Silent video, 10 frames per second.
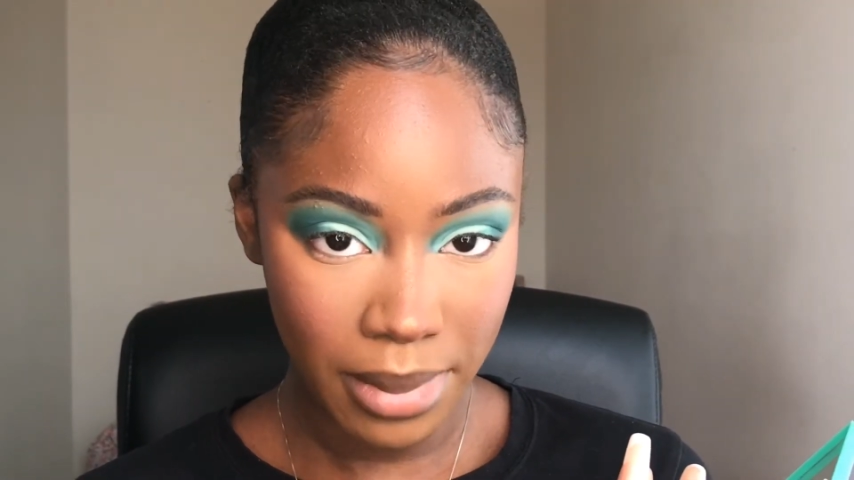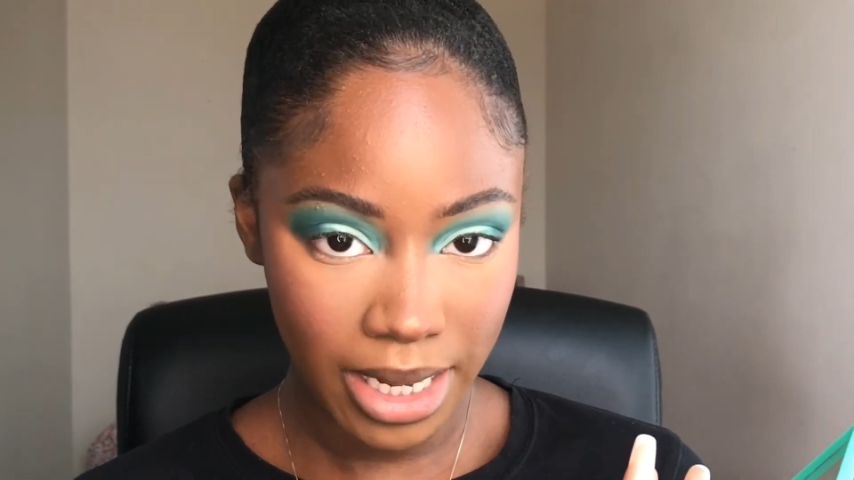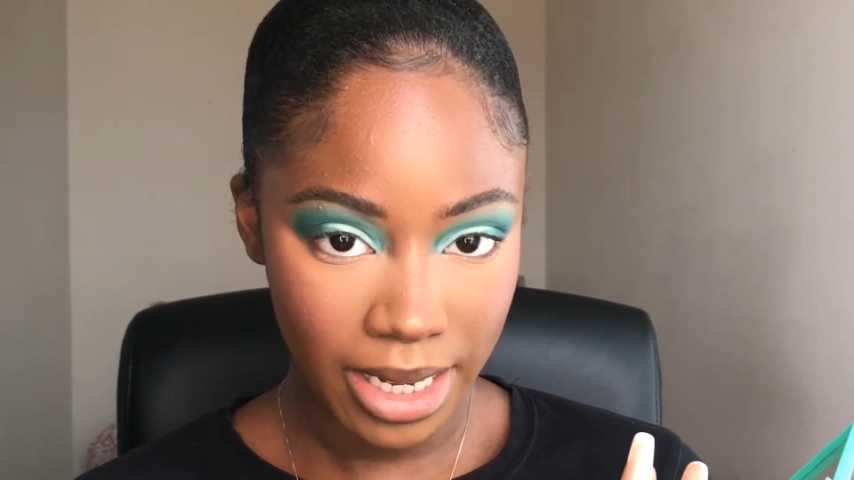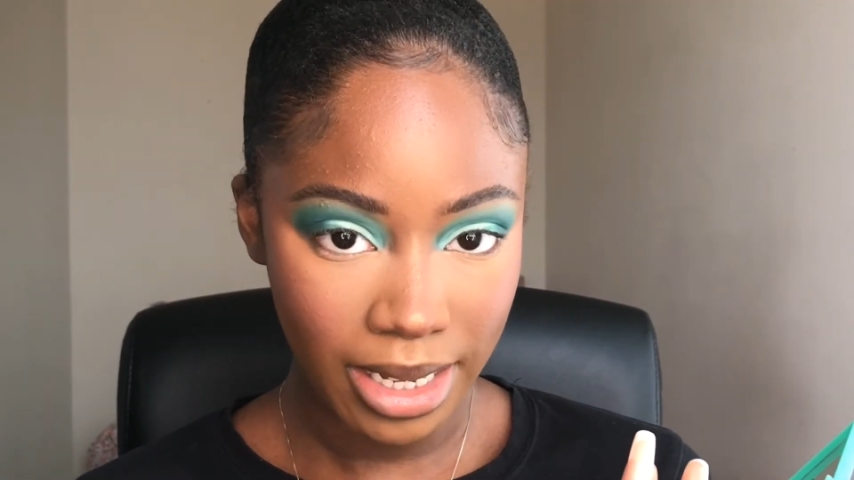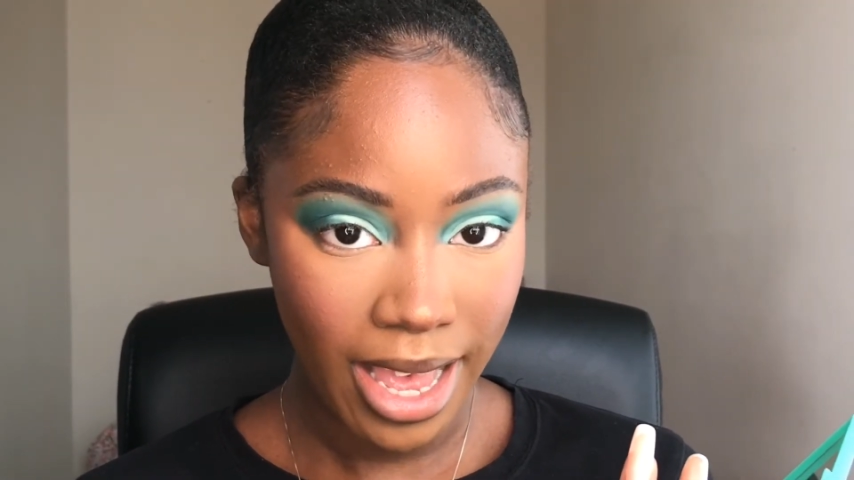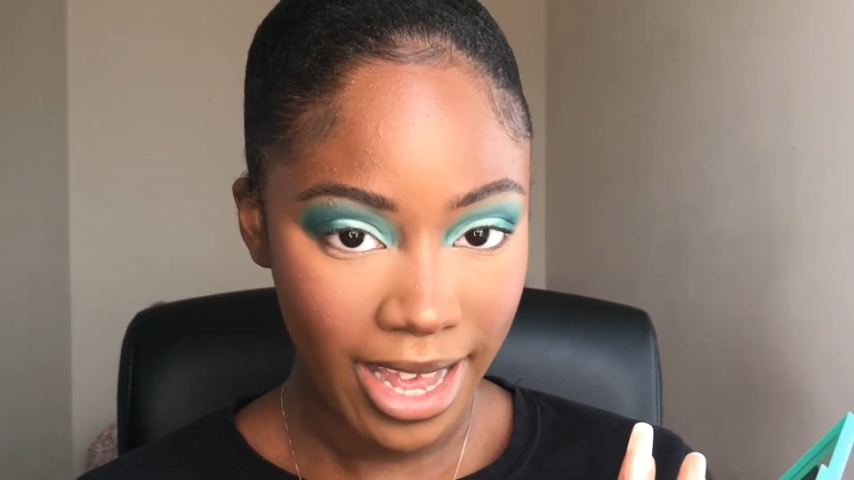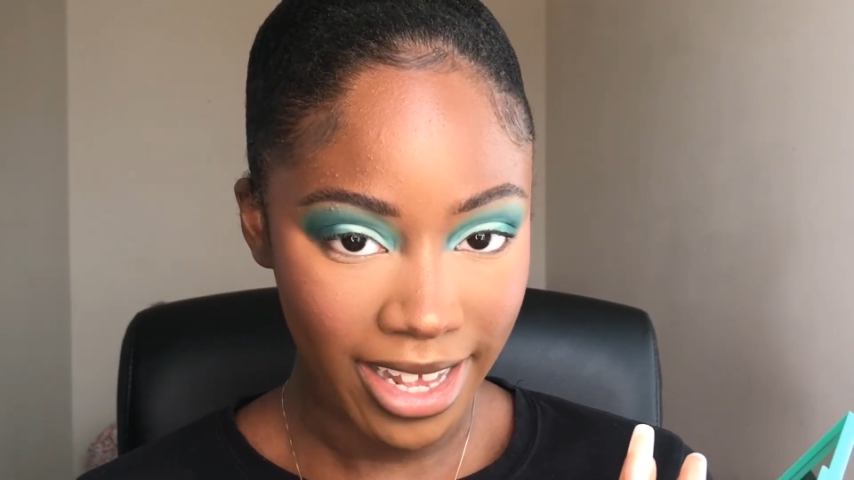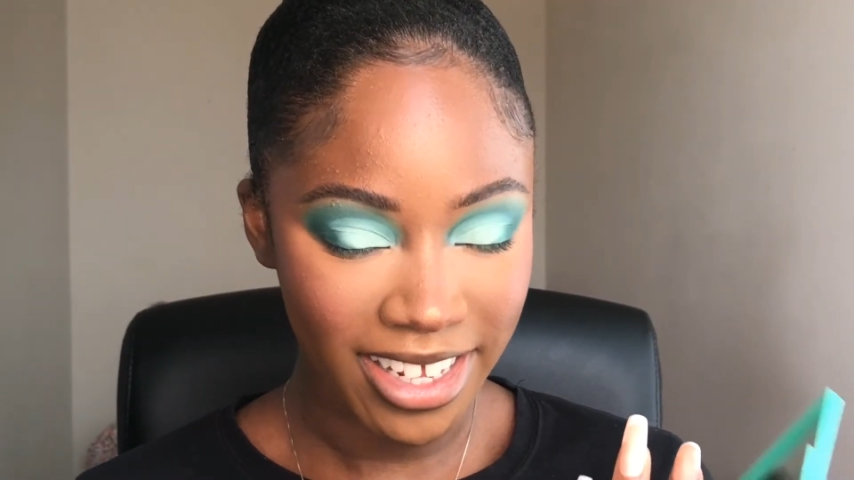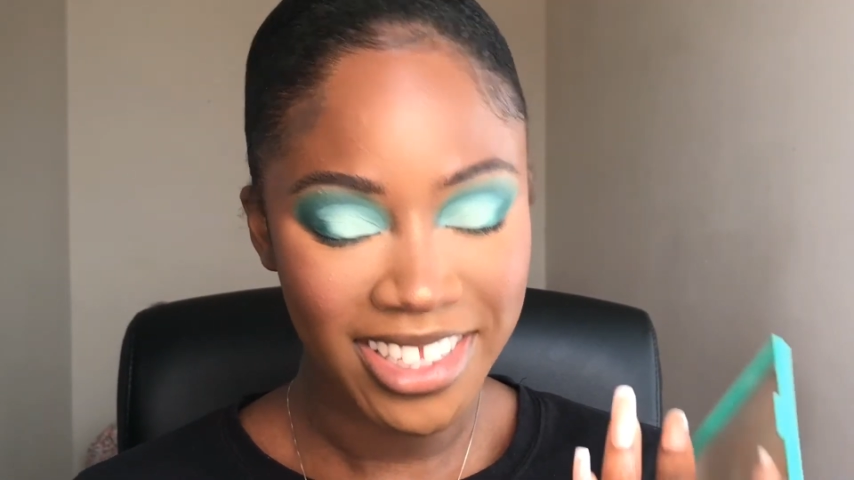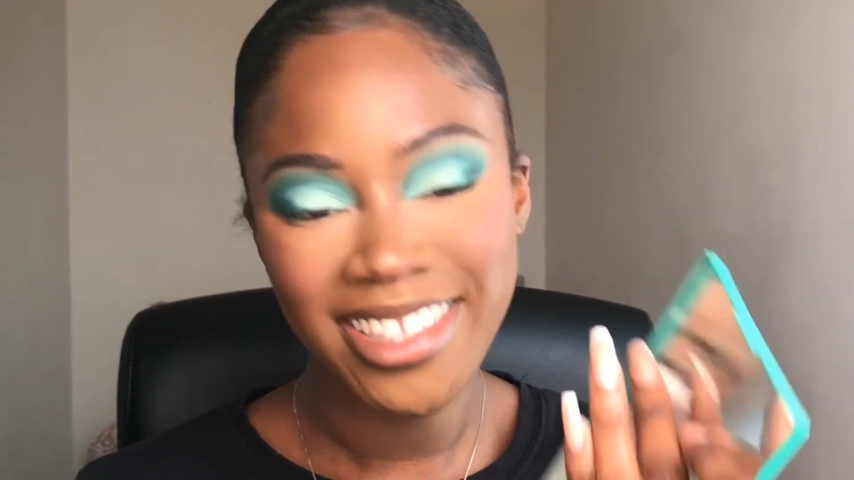My
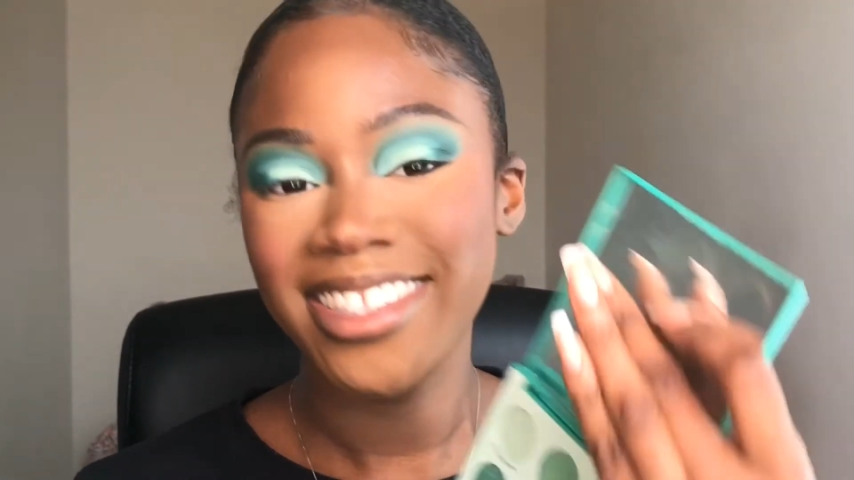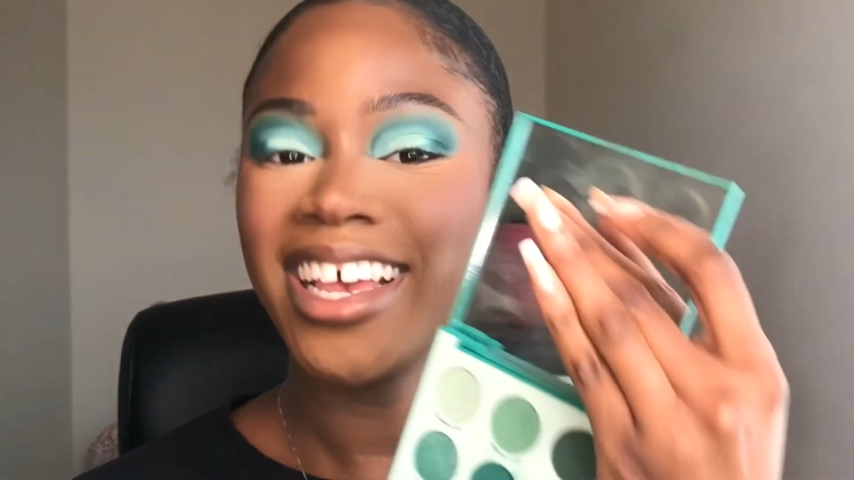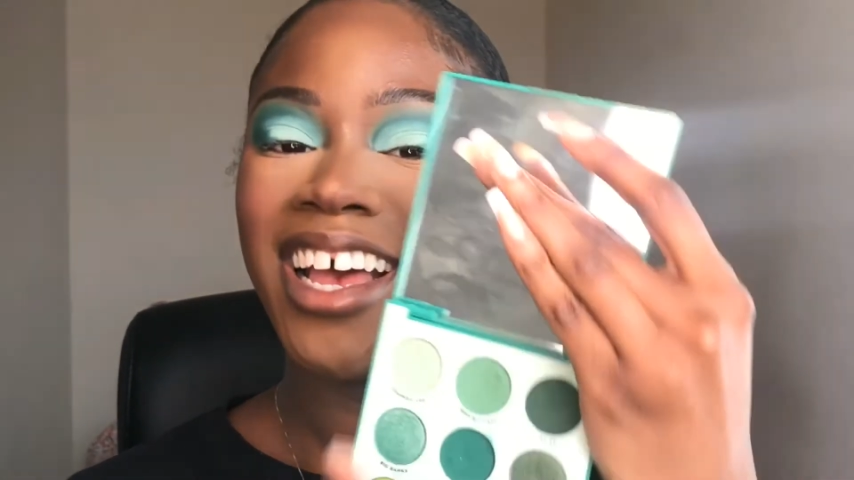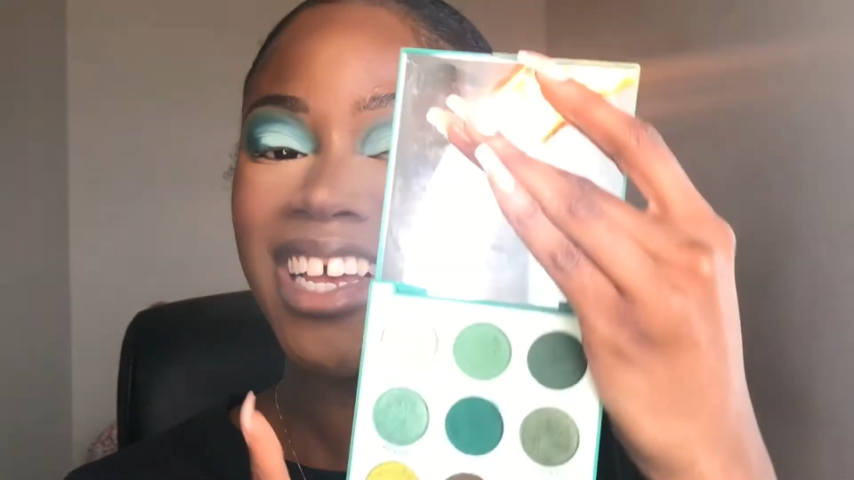Hass